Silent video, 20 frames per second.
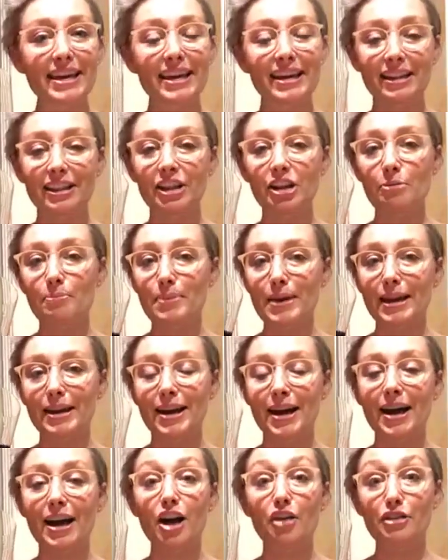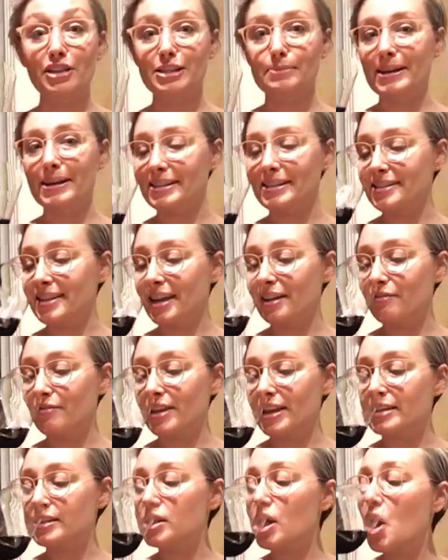and a little bit on the spicy side of
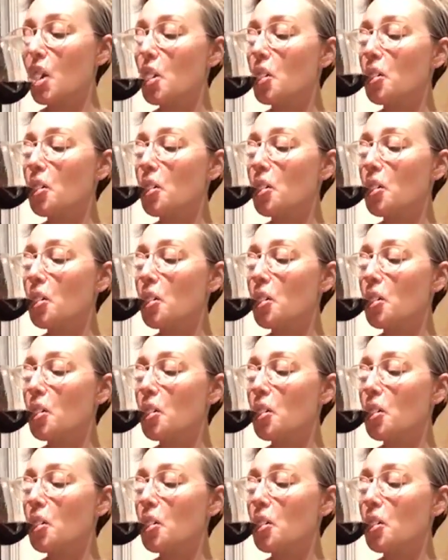things.